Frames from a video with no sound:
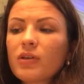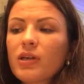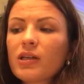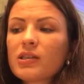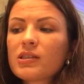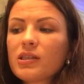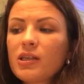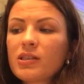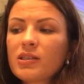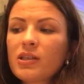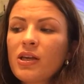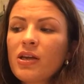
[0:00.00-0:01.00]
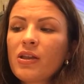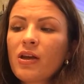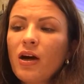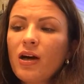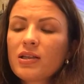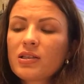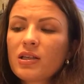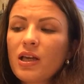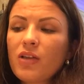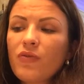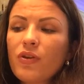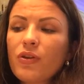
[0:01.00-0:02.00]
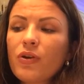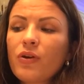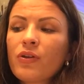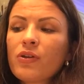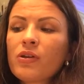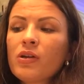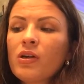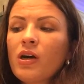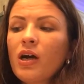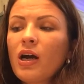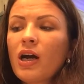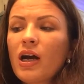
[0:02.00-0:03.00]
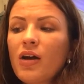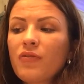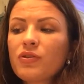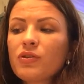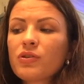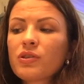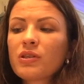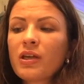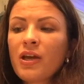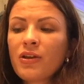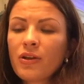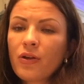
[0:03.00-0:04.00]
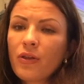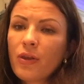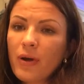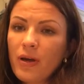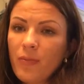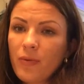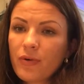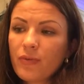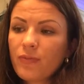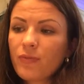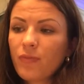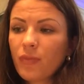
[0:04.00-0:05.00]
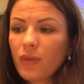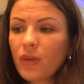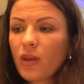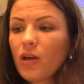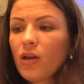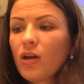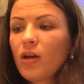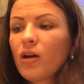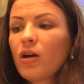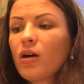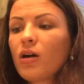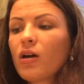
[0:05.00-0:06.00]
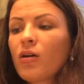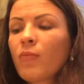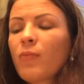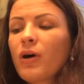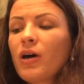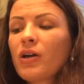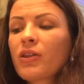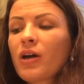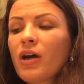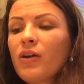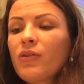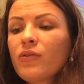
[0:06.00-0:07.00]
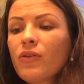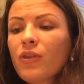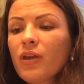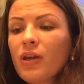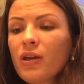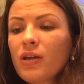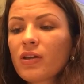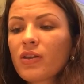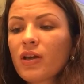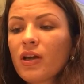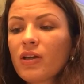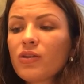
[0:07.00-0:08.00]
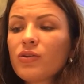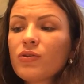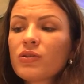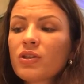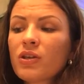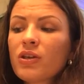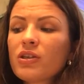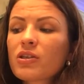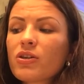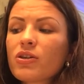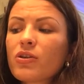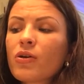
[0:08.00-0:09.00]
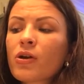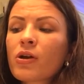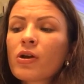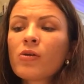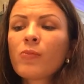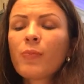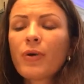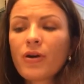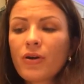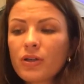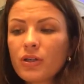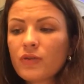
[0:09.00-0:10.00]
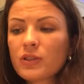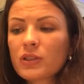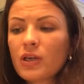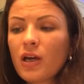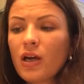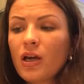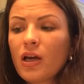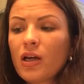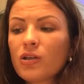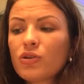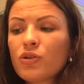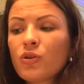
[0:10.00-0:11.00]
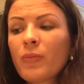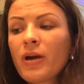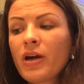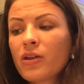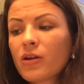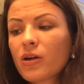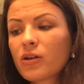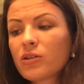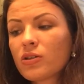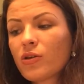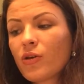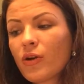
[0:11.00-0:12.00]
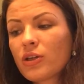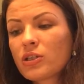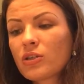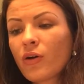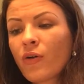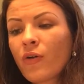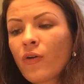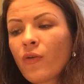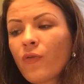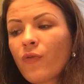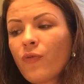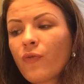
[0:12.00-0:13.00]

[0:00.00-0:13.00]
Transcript: exists in us and we don't have to state it on the paper. But I do think that using his categorical imperatives and two main categories of